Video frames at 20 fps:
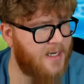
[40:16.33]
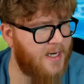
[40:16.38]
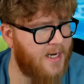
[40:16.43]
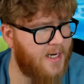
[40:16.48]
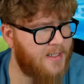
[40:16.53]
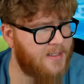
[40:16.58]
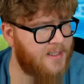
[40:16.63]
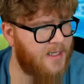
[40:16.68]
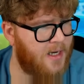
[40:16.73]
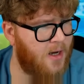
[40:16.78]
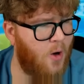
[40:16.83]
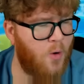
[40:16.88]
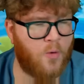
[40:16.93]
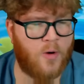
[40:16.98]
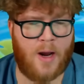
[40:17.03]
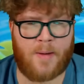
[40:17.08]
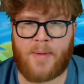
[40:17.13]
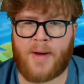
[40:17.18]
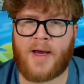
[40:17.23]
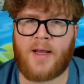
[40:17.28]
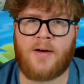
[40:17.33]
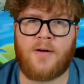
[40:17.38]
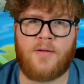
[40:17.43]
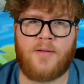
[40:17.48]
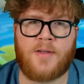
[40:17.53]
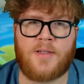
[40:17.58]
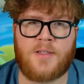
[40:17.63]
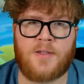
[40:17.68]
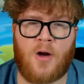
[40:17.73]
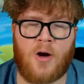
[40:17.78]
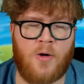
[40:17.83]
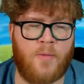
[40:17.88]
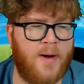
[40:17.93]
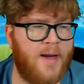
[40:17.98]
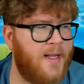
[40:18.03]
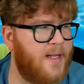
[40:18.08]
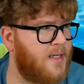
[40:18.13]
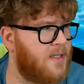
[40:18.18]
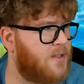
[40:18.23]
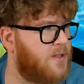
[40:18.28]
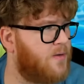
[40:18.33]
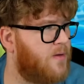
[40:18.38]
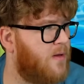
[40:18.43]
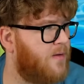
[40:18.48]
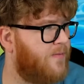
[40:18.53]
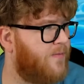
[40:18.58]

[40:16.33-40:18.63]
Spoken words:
And oh crap, I gotta do the star ratings.